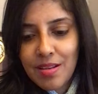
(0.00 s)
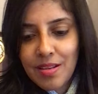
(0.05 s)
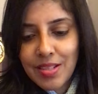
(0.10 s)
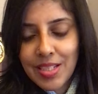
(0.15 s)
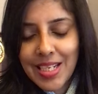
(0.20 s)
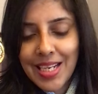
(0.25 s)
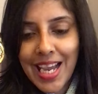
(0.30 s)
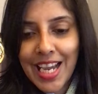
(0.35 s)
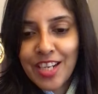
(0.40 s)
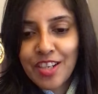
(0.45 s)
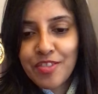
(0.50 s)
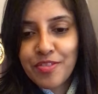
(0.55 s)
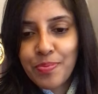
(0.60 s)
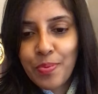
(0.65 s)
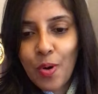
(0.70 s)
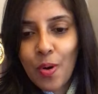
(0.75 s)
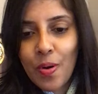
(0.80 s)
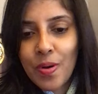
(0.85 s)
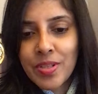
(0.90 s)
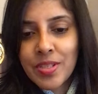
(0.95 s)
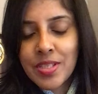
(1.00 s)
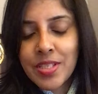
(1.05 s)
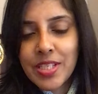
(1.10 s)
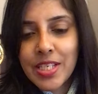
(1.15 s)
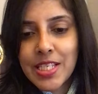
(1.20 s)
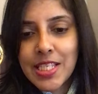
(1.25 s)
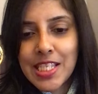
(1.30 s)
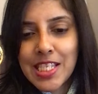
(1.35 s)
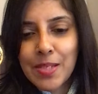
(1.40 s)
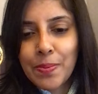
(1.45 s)
The Nine of Wands
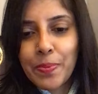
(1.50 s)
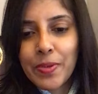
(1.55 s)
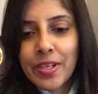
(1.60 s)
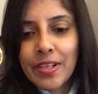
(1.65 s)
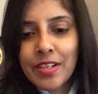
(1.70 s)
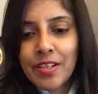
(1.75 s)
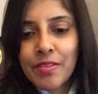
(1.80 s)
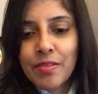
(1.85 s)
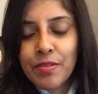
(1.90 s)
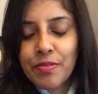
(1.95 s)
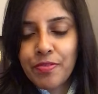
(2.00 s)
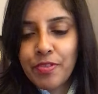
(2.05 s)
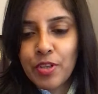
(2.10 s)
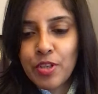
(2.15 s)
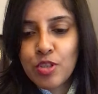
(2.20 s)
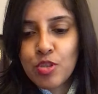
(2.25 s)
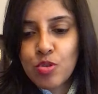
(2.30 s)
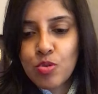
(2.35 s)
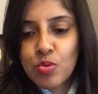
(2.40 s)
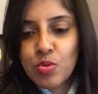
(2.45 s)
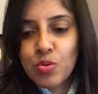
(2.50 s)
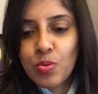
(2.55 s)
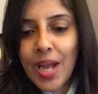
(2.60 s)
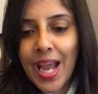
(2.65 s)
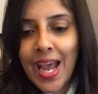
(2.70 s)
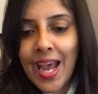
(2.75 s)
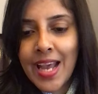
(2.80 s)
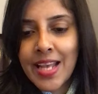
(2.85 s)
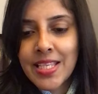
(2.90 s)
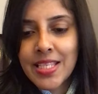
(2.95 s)
is typically referred to
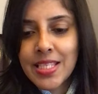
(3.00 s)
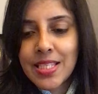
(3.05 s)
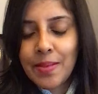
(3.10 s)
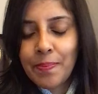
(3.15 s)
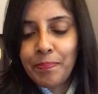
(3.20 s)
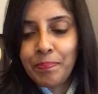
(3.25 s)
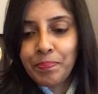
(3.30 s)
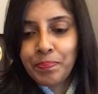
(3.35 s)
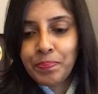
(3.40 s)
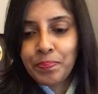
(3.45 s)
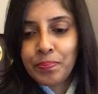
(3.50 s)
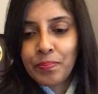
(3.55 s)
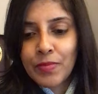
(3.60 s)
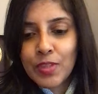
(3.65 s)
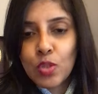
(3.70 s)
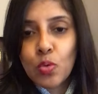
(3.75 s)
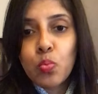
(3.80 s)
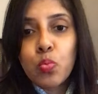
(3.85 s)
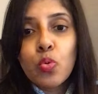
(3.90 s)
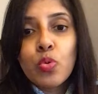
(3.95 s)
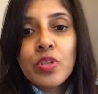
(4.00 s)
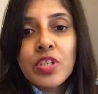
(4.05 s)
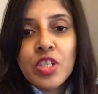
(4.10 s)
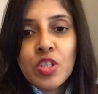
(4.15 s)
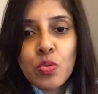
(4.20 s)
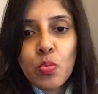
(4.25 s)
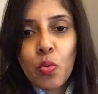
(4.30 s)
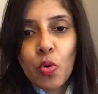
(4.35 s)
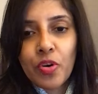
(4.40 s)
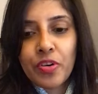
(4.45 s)
as the
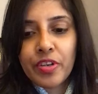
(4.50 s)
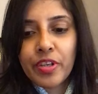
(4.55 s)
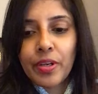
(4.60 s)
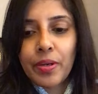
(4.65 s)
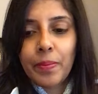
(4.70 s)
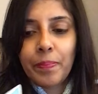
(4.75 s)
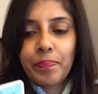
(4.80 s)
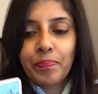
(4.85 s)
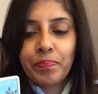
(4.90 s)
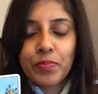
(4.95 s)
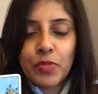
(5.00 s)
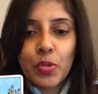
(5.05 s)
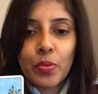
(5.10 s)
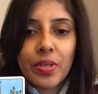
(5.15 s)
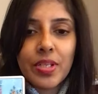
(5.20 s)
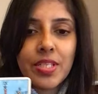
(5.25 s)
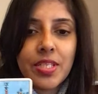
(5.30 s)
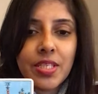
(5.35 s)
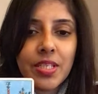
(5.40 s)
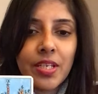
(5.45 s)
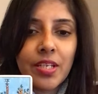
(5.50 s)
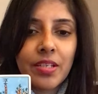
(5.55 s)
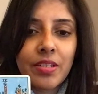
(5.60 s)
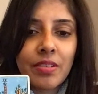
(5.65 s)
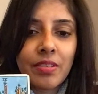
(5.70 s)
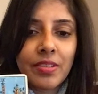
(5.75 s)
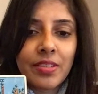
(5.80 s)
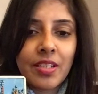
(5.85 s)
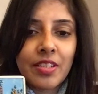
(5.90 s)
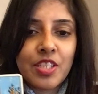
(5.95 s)
wounded warrior. You can see
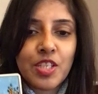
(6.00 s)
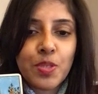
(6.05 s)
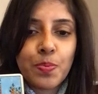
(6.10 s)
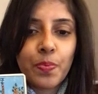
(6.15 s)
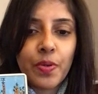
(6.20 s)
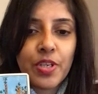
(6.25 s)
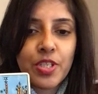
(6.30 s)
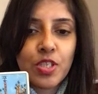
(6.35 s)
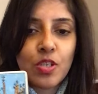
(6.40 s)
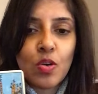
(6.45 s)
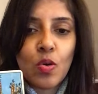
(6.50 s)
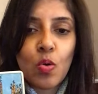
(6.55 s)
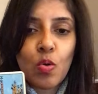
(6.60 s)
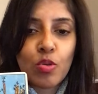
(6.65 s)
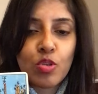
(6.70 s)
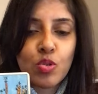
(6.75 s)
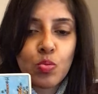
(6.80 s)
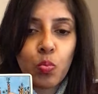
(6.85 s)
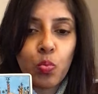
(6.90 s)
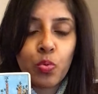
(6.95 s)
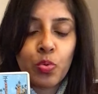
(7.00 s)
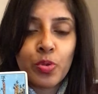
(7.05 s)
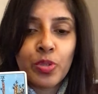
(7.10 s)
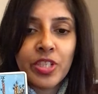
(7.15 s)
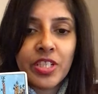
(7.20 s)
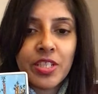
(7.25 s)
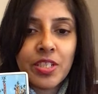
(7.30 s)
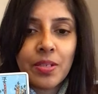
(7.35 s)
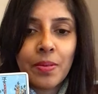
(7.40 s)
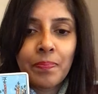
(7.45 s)
here that this person looks
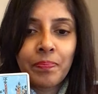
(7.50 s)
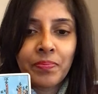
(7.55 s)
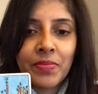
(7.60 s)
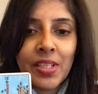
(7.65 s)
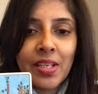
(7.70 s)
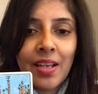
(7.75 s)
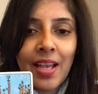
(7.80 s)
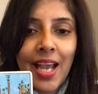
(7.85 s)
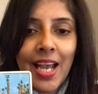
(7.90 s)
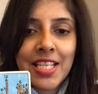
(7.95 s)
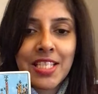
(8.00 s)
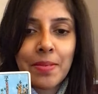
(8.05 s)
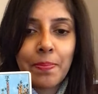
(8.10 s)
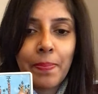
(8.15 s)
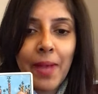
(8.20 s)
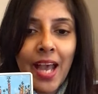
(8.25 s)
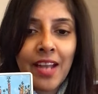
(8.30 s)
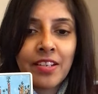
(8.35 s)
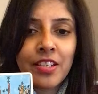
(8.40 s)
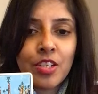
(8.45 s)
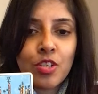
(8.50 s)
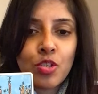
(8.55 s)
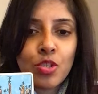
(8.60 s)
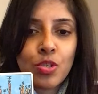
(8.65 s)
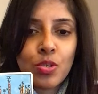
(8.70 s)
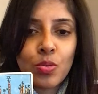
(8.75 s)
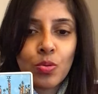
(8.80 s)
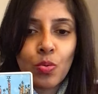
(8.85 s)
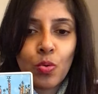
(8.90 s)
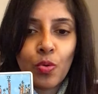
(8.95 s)
wounded, has a
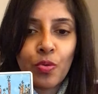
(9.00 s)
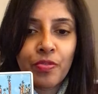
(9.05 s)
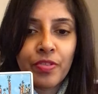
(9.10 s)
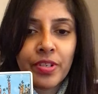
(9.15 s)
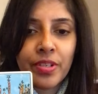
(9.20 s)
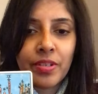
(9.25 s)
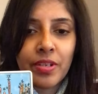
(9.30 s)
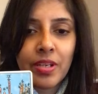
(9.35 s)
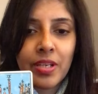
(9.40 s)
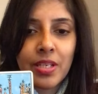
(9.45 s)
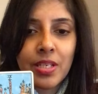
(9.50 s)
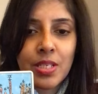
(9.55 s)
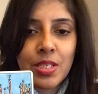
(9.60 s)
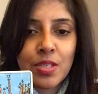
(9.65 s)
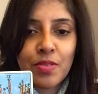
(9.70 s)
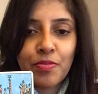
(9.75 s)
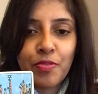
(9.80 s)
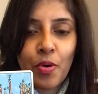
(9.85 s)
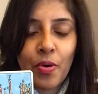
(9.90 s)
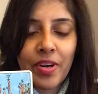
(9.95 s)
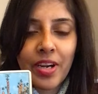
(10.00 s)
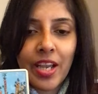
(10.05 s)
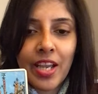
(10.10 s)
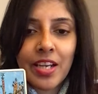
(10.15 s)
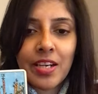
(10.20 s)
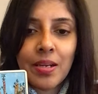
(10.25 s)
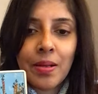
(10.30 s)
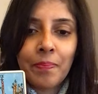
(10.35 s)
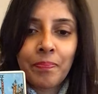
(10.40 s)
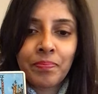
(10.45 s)
bandage over his
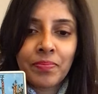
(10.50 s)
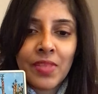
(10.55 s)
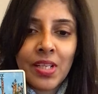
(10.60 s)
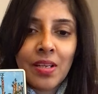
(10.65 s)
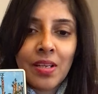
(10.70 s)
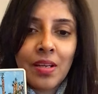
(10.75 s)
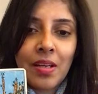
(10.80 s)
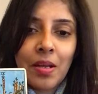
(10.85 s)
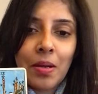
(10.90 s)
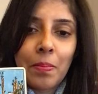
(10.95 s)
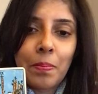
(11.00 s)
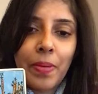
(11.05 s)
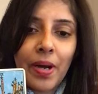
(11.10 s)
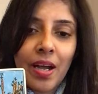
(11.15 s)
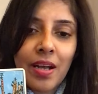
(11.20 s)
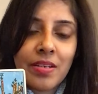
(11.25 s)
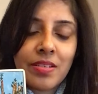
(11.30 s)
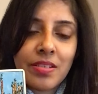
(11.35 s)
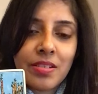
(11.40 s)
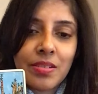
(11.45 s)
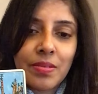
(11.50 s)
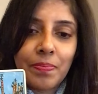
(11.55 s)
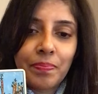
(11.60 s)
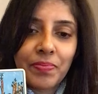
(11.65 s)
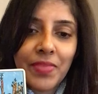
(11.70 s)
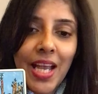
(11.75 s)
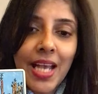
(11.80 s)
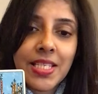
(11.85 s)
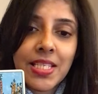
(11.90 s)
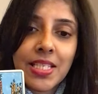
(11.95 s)
forehead, but
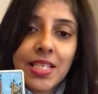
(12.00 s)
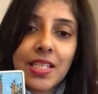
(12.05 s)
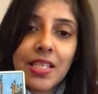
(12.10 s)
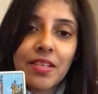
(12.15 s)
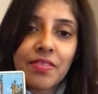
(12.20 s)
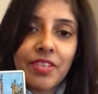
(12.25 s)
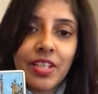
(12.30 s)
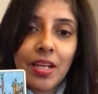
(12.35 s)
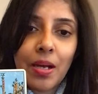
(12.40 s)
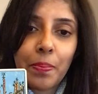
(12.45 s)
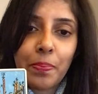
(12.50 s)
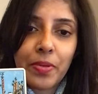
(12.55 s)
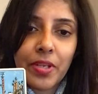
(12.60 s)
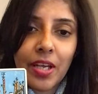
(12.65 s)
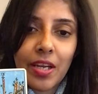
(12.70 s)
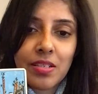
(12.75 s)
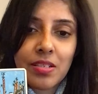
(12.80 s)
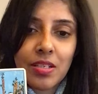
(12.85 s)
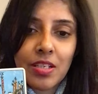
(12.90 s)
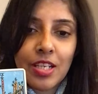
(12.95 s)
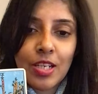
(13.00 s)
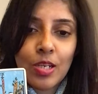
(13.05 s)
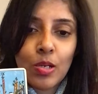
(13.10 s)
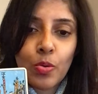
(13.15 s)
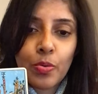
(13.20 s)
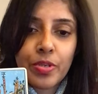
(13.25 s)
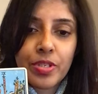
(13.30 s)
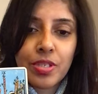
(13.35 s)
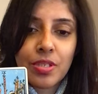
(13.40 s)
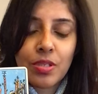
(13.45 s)
hasn't given up yet. He
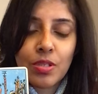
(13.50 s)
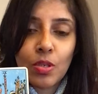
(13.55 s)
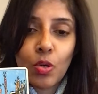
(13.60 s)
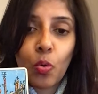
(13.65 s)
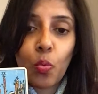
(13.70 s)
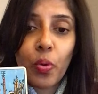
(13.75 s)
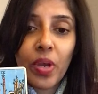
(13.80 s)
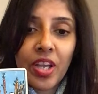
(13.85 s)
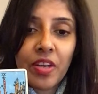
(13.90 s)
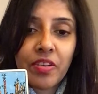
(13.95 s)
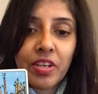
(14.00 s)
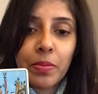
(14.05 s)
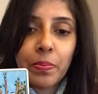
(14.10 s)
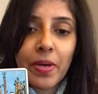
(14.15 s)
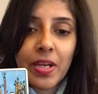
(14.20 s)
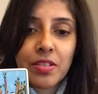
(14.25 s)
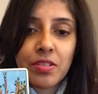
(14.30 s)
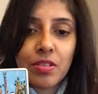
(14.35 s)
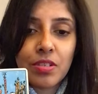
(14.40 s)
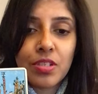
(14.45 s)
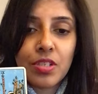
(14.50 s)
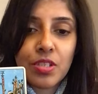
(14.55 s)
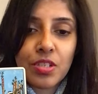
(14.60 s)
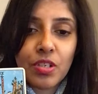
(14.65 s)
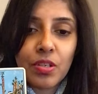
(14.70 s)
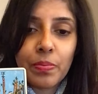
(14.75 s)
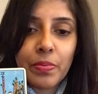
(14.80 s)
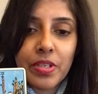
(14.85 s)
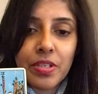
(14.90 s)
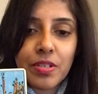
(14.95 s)
looks wary but
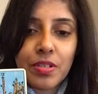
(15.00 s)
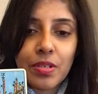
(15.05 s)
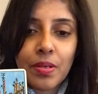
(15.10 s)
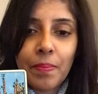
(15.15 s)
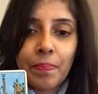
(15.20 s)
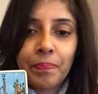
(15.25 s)
determined.